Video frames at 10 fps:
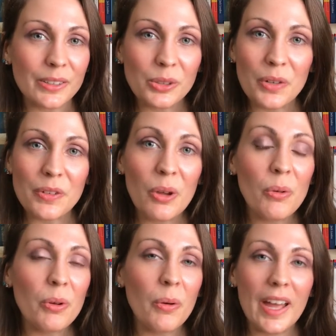So if
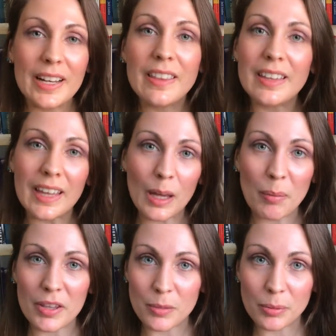you know anything
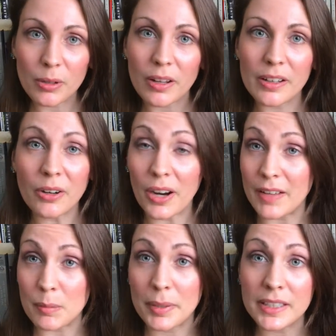about the prologue or
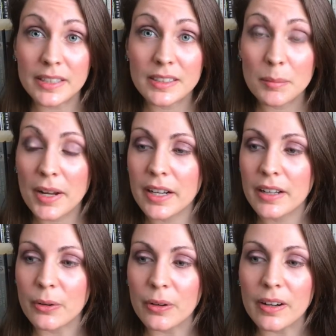have opinions about
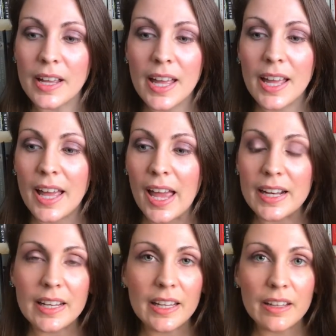it or
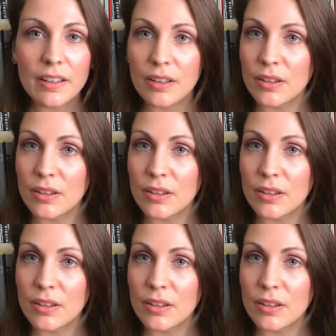any